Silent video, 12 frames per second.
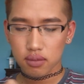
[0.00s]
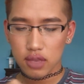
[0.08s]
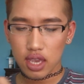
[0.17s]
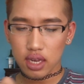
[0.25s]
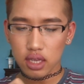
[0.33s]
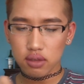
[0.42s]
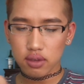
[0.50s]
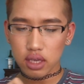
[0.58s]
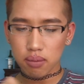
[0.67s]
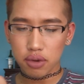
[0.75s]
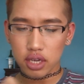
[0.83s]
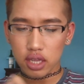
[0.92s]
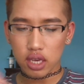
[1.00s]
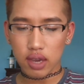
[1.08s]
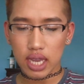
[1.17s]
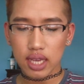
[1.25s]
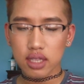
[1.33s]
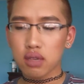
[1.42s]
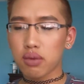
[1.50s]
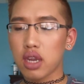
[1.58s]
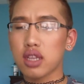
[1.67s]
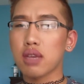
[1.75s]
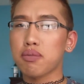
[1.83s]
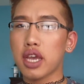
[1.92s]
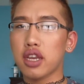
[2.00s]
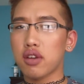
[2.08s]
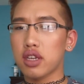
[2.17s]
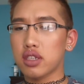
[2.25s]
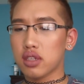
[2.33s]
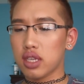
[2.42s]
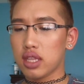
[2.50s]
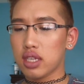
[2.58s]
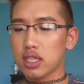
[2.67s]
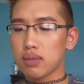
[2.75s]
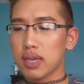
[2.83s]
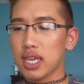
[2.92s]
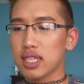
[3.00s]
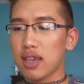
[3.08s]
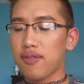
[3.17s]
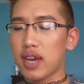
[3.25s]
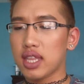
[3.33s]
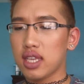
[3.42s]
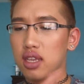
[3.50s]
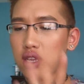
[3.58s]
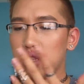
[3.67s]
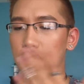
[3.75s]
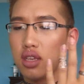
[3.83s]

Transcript: It is really pretty, though. I like to wear a lip liner underneath it just because I find that it,